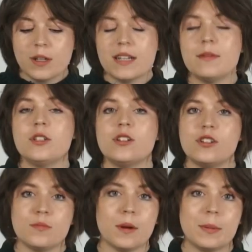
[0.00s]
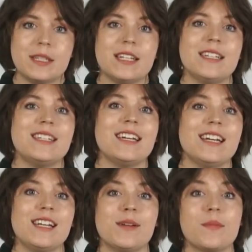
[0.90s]
demonstration purposes
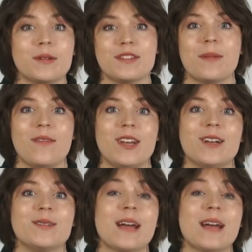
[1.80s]
in most of my videos,